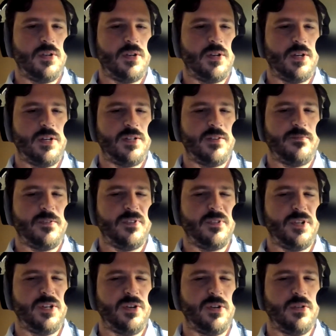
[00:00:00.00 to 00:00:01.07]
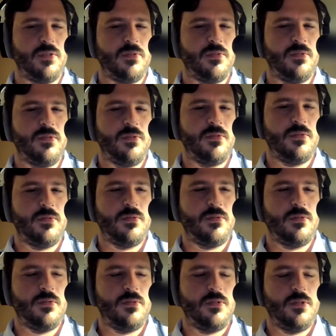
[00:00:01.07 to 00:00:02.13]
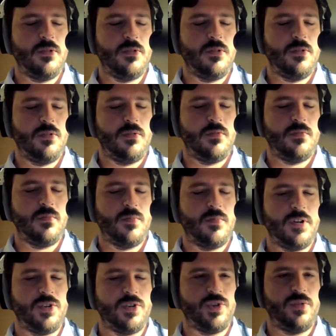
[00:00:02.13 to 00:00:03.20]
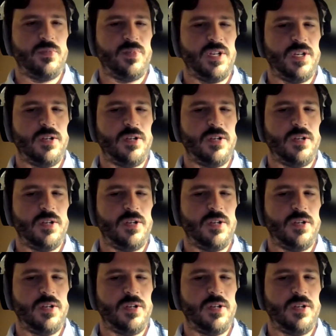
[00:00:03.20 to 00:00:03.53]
I definitely know what it should be.